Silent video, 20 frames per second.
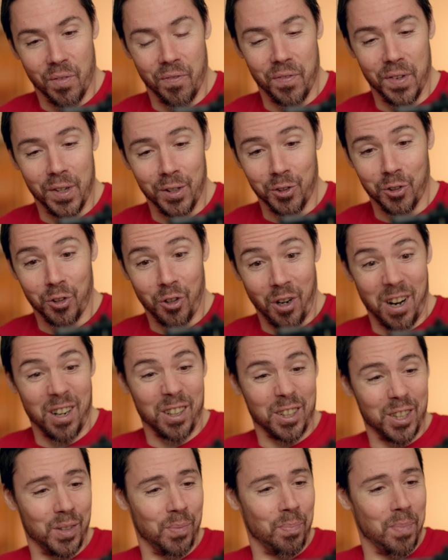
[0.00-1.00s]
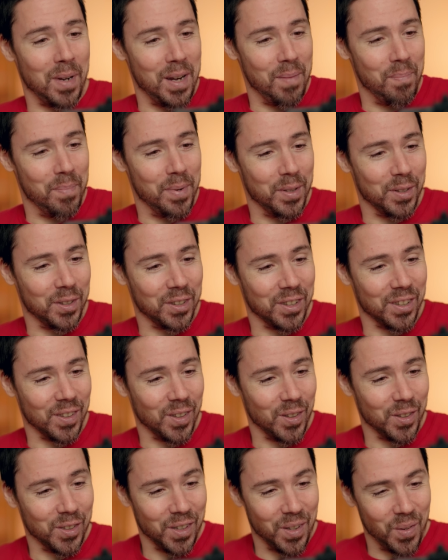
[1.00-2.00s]
Viltrox, speed booster,
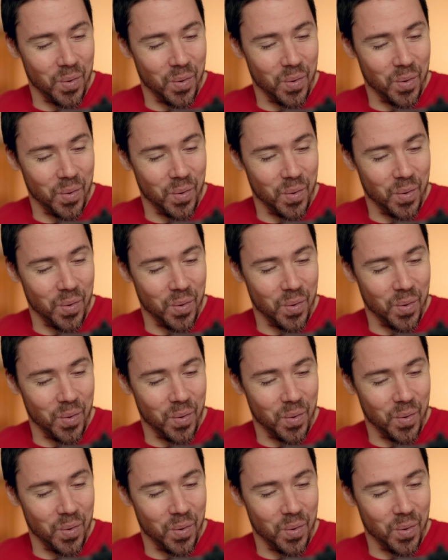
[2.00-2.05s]
those are